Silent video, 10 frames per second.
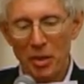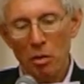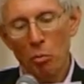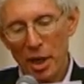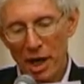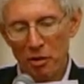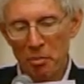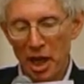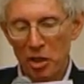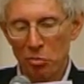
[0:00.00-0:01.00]
Whatever
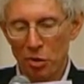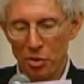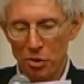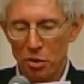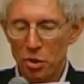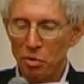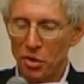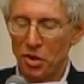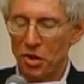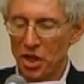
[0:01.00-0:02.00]
Michael Walzer
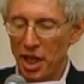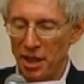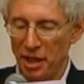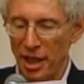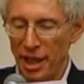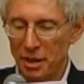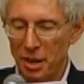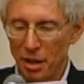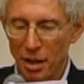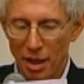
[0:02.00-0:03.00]
chooses to say tonight,
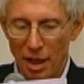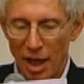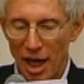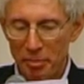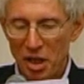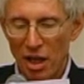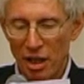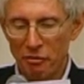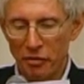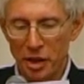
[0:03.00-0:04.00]
I'm
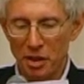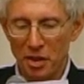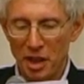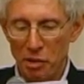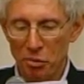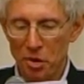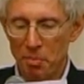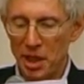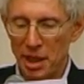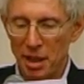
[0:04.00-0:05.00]
confident that he will
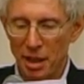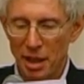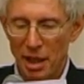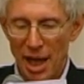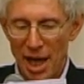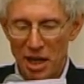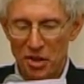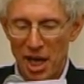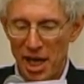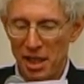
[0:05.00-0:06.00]
speak
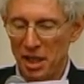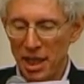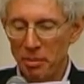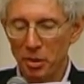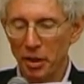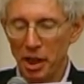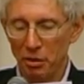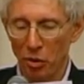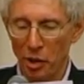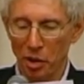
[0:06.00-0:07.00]
as a deeply
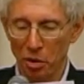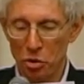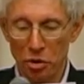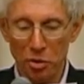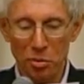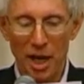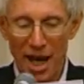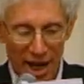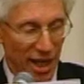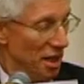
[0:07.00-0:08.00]
loyal Jew
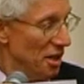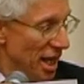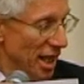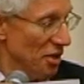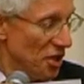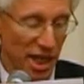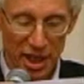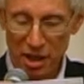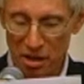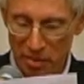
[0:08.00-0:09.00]
and as a
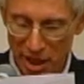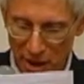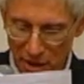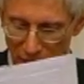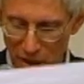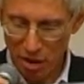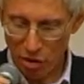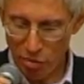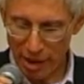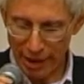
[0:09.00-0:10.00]
committed
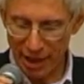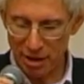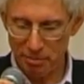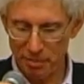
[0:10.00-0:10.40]
critic.